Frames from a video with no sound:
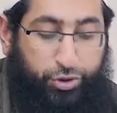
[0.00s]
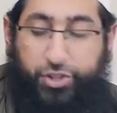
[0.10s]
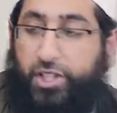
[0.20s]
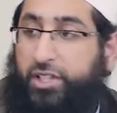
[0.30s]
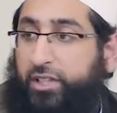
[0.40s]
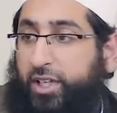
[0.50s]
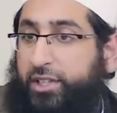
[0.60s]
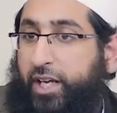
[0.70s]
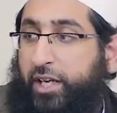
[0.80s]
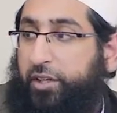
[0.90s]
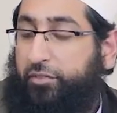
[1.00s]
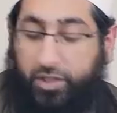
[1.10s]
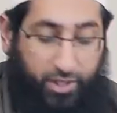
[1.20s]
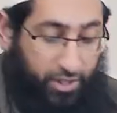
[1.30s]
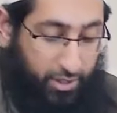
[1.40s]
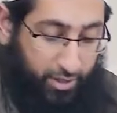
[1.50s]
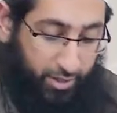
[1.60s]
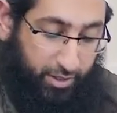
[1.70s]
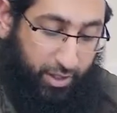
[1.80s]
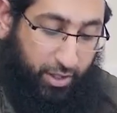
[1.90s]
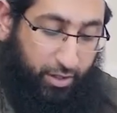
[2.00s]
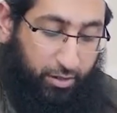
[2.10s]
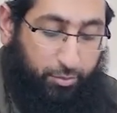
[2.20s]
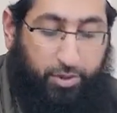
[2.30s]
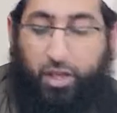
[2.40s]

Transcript: brush your teeth at the end of the day,